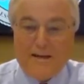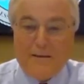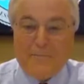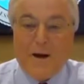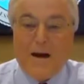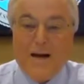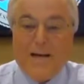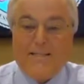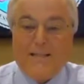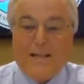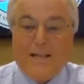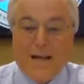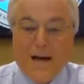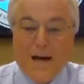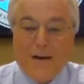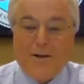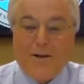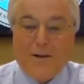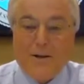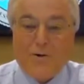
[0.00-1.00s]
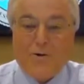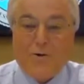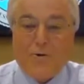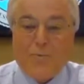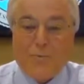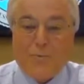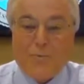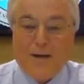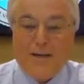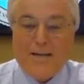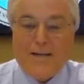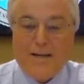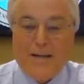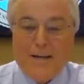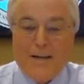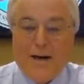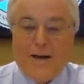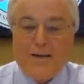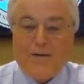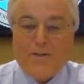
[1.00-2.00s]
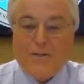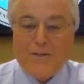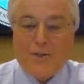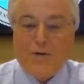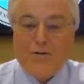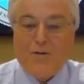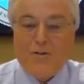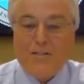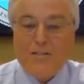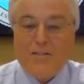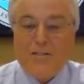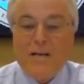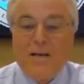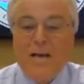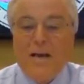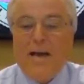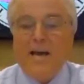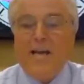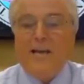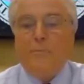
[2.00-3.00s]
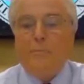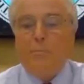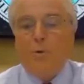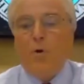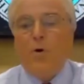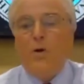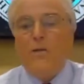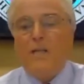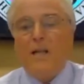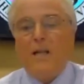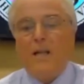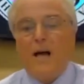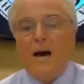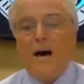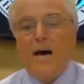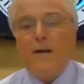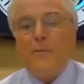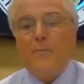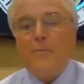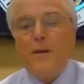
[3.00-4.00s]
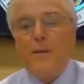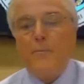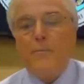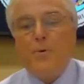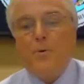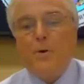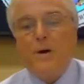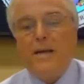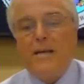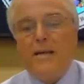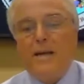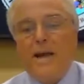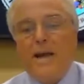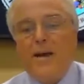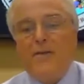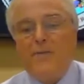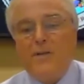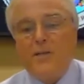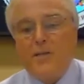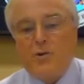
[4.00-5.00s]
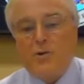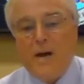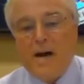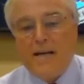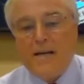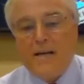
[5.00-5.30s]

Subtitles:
That buys a lot of local product, a lot of services, and employs a lot of people in every